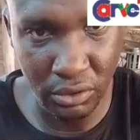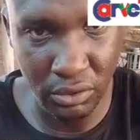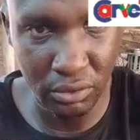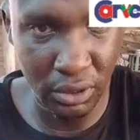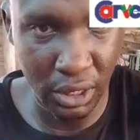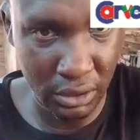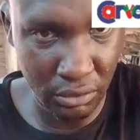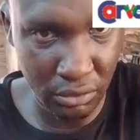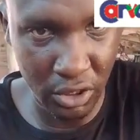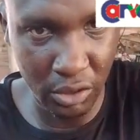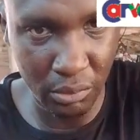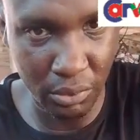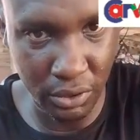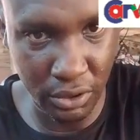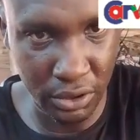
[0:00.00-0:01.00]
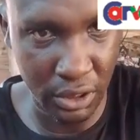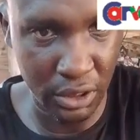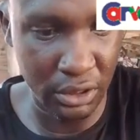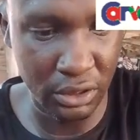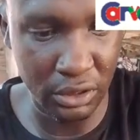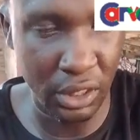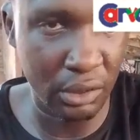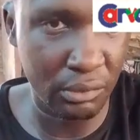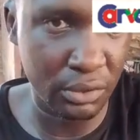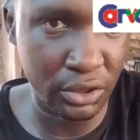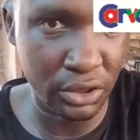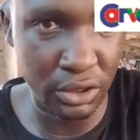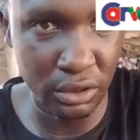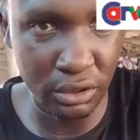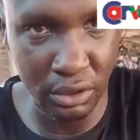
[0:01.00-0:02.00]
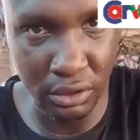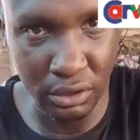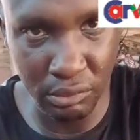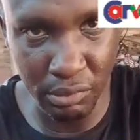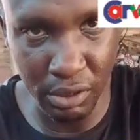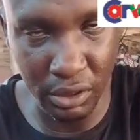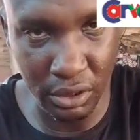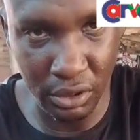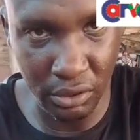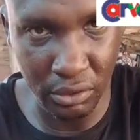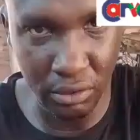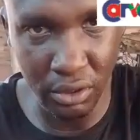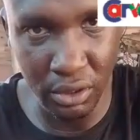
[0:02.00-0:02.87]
So that will help us set the timing chain in the magnetor.